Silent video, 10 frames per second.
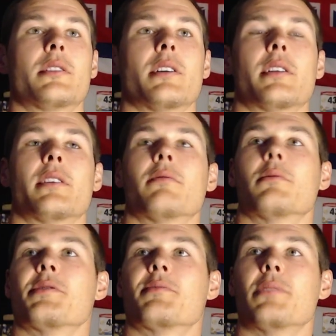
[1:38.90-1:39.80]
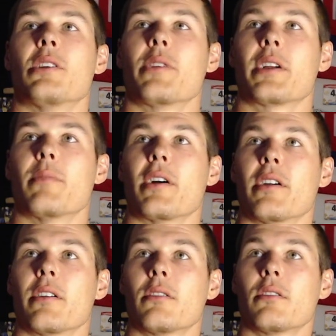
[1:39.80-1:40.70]
God, everybody's blowing up
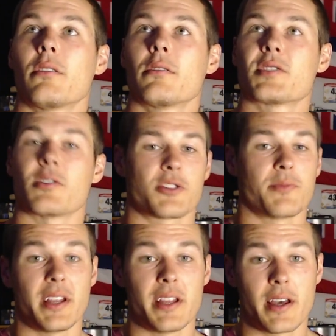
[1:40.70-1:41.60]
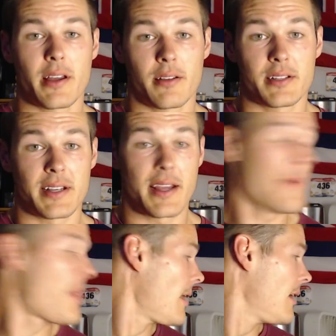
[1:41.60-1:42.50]
my social media
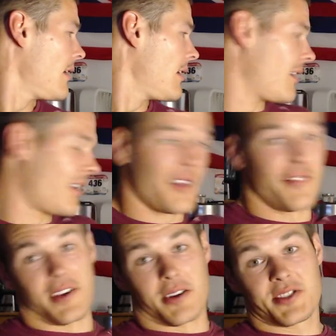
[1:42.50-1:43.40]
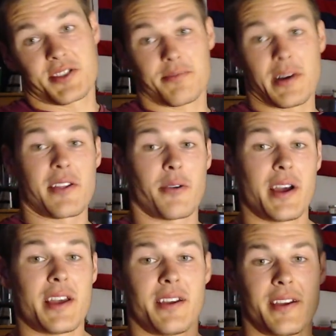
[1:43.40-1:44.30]
today. Figures. By the
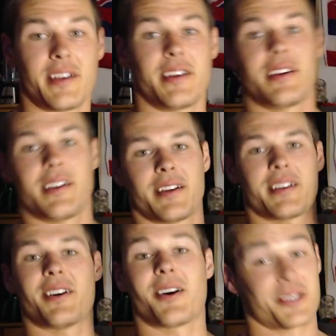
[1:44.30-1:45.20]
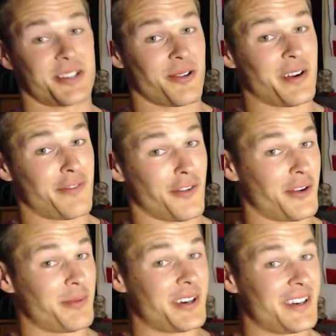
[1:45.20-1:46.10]
way, aren't y'all ready for
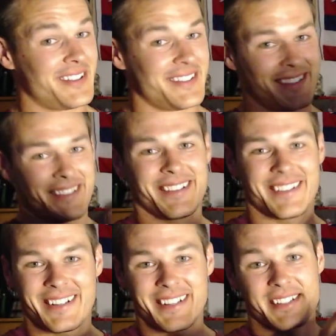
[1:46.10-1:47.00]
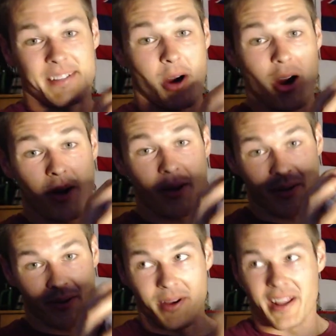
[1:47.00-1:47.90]
football? Tomorrow
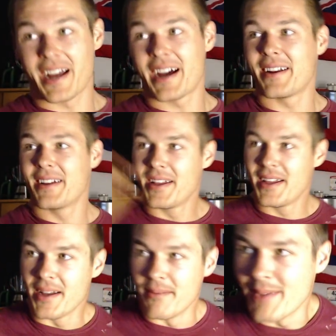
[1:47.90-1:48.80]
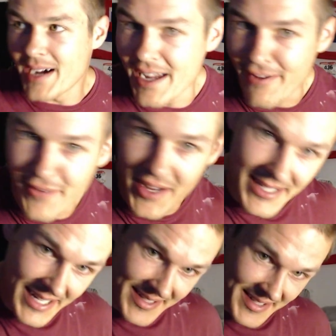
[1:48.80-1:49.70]
we got my fighting
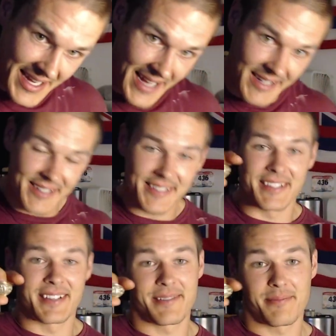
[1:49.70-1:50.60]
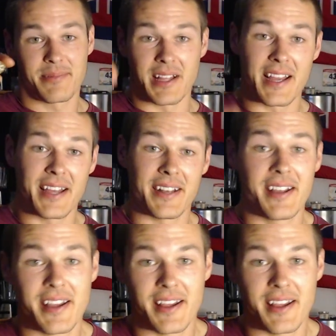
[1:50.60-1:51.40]
Texas Aggies playing